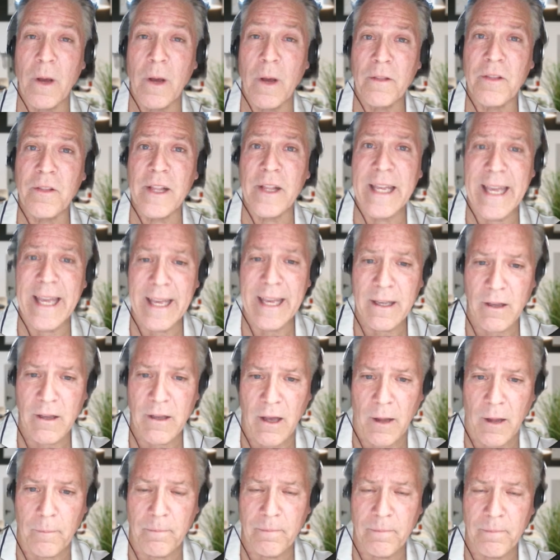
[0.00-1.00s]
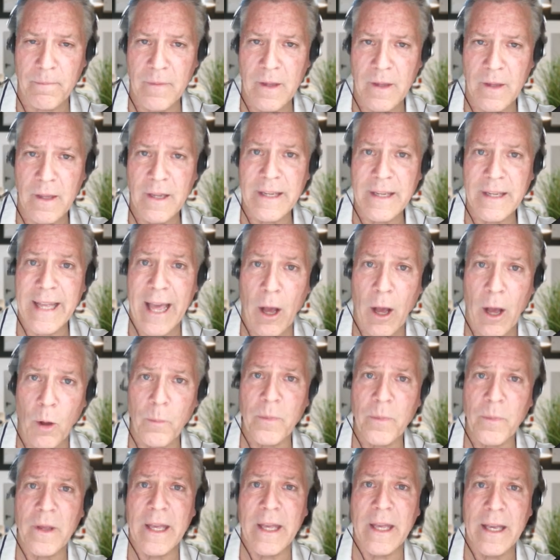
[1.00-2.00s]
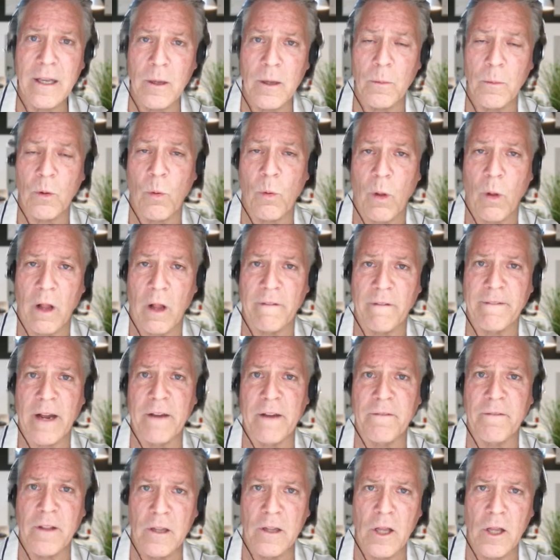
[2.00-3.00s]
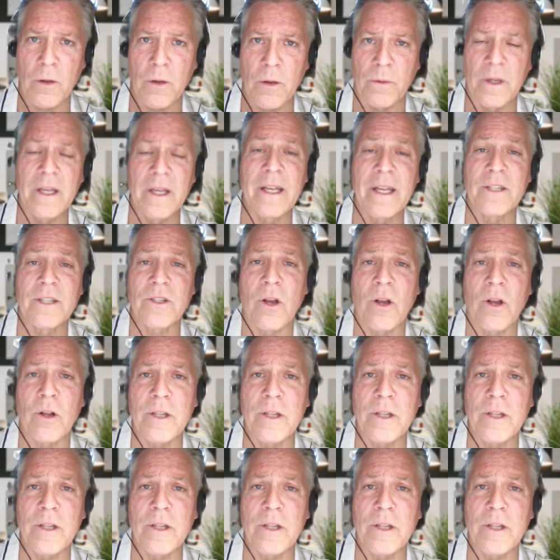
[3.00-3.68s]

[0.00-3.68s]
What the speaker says: into monthly income to help income qualify for the loan.